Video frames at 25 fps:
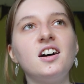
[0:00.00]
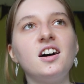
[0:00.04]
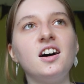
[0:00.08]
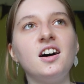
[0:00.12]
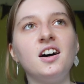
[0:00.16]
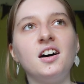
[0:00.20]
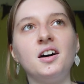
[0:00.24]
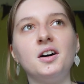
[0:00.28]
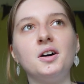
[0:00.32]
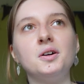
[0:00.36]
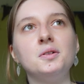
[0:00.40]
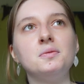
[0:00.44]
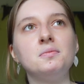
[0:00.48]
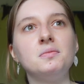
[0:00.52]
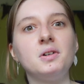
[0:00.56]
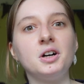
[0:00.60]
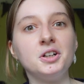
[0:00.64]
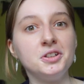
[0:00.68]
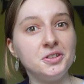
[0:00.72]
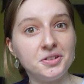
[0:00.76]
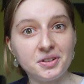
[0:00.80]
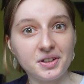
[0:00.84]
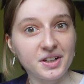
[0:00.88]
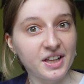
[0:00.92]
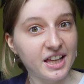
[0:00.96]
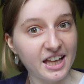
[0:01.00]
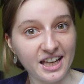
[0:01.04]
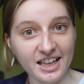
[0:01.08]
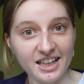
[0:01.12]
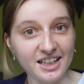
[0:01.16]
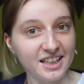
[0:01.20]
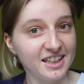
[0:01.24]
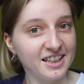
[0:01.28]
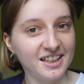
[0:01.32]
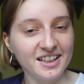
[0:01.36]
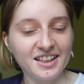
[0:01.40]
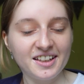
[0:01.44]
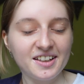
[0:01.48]
are you
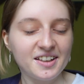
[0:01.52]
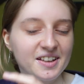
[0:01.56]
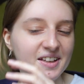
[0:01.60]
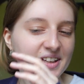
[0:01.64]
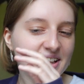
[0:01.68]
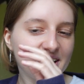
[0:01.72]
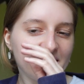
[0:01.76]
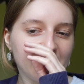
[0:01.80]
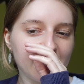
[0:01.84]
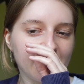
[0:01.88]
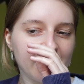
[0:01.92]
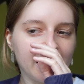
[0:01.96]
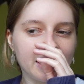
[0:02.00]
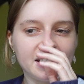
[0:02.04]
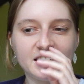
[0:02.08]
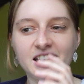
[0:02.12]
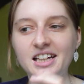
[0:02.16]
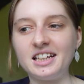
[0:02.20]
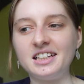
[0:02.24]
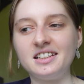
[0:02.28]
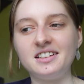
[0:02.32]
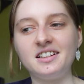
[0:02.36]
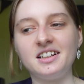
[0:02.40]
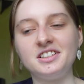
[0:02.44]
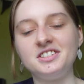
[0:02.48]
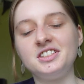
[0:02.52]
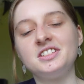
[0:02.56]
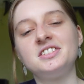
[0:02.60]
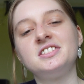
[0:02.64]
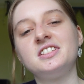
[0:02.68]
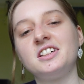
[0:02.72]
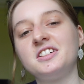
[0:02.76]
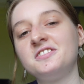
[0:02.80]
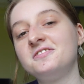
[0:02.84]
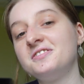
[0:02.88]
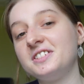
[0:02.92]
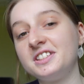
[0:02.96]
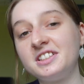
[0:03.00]
okay? And then I just
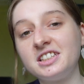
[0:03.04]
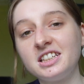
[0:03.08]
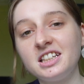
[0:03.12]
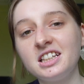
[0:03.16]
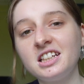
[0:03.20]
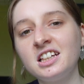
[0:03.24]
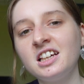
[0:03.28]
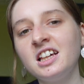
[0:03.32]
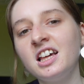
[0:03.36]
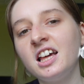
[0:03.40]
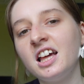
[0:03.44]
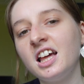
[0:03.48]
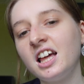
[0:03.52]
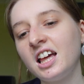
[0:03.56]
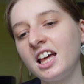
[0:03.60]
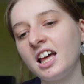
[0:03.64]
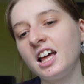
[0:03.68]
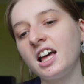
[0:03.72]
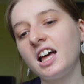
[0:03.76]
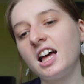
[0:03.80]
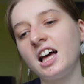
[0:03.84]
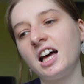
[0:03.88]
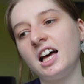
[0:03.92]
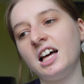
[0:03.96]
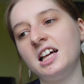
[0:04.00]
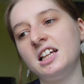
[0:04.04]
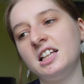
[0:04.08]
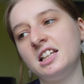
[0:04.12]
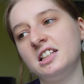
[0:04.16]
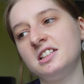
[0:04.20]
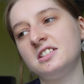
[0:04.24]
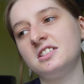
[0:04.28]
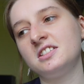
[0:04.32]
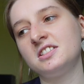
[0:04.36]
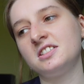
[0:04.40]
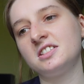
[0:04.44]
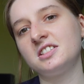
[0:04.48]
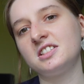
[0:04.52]
started fitting,
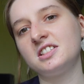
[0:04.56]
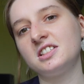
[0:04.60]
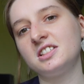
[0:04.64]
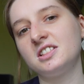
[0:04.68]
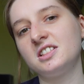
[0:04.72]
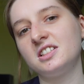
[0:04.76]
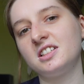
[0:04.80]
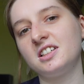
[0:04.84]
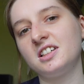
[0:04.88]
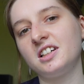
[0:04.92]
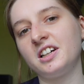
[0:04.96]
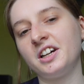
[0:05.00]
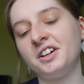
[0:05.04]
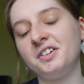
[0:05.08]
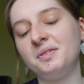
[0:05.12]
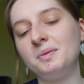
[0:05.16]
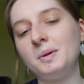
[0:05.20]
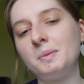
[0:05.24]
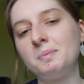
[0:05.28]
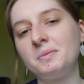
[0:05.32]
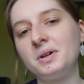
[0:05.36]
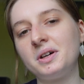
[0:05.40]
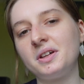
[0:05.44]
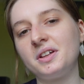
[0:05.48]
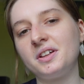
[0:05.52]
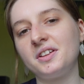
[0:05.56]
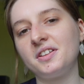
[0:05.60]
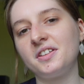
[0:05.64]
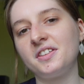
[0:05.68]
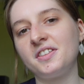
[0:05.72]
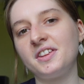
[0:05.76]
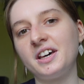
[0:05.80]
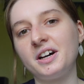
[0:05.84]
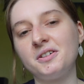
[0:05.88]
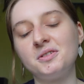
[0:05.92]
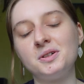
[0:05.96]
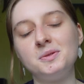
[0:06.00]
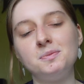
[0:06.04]
and I remember
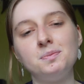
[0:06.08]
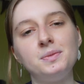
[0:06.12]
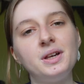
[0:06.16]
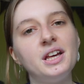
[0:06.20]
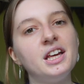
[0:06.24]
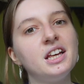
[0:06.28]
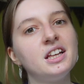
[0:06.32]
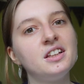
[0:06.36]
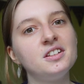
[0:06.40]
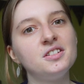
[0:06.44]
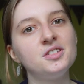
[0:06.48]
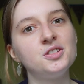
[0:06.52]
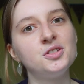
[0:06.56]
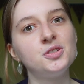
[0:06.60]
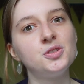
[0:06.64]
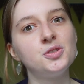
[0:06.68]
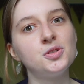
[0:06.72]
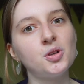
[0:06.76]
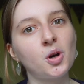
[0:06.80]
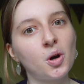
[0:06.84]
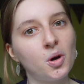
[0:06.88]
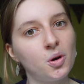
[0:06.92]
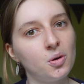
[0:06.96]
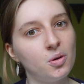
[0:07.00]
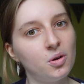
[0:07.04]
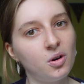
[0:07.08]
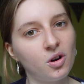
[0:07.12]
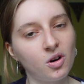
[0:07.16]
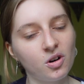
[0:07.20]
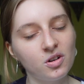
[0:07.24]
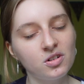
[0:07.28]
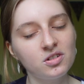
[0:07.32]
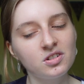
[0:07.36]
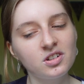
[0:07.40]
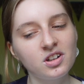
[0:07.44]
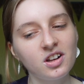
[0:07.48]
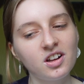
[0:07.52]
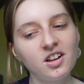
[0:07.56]
that one being so
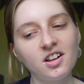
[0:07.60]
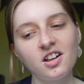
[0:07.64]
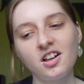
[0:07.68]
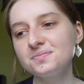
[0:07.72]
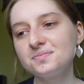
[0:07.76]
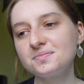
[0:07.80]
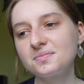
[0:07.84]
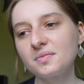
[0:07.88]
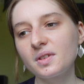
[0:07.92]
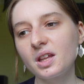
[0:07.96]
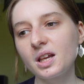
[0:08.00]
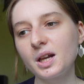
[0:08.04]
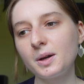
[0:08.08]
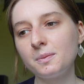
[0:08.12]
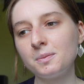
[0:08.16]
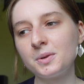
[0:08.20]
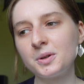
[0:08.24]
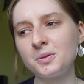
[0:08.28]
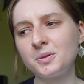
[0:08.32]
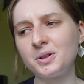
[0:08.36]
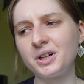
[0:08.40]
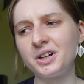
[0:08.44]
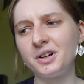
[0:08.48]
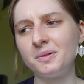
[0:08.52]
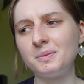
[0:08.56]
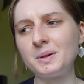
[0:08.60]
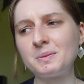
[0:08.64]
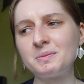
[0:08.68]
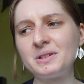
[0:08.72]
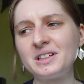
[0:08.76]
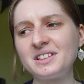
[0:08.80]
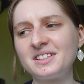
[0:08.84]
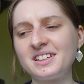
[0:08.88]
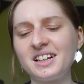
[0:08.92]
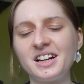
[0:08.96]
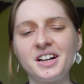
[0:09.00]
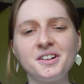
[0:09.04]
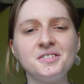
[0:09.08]
long. But what I remember
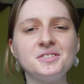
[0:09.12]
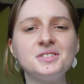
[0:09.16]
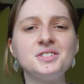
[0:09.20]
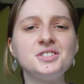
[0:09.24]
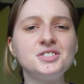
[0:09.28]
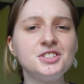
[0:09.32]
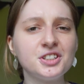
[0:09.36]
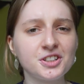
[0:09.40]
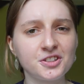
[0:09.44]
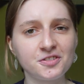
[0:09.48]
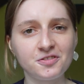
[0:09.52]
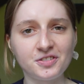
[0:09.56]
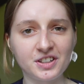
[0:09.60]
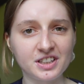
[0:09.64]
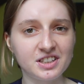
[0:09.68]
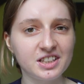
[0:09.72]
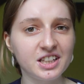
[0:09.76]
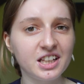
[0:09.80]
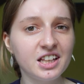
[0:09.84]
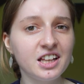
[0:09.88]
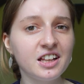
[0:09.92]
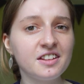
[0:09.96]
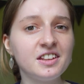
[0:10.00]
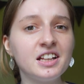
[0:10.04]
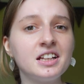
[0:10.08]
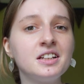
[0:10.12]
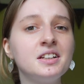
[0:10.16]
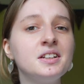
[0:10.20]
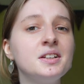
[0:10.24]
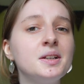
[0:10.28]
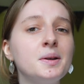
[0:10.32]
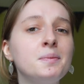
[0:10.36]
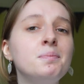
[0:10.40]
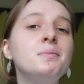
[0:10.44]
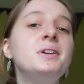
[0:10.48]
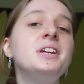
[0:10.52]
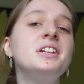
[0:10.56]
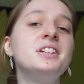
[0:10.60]
is that I was just fitting, and then
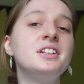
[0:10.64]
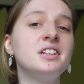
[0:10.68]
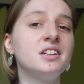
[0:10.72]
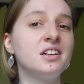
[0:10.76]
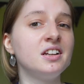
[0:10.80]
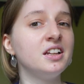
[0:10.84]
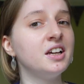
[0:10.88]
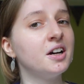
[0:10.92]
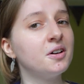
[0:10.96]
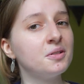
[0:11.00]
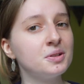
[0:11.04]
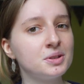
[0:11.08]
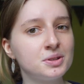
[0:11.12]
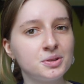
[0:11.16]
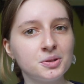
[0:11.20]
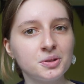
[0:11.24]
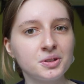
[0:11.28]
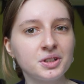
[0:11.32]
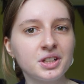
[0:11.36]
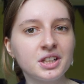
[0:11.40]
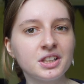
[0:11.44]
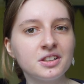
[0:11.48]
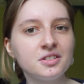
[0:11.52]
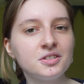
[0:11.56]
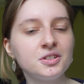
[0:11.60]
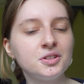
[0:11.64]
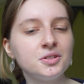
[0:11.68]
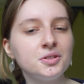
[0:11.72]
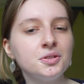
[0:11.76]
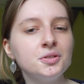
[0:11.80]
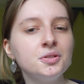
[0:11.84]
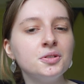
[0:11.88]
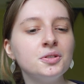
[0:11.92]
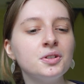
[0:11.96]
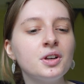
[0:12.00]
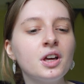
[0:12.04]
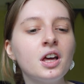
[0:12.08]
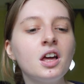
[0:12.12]
immediately I was talking
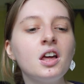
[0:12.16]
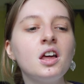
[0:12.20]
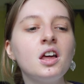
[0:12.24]
to